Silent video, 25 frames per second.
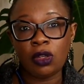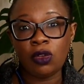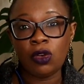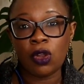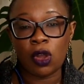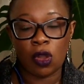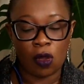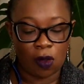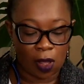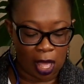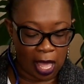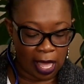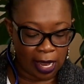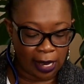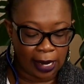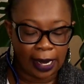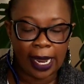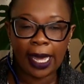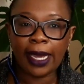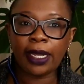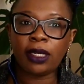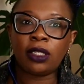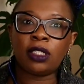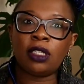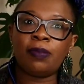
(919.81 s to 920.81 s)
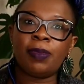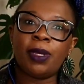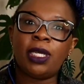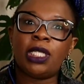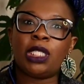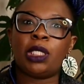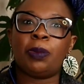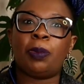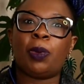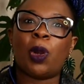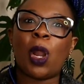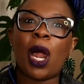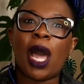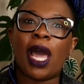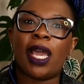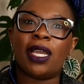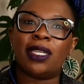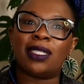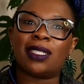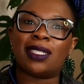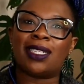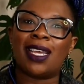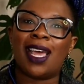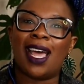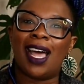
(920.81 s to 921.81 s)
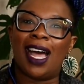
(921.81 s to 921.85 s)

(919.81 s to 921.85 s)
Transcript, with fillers: you know, I like to be surprised.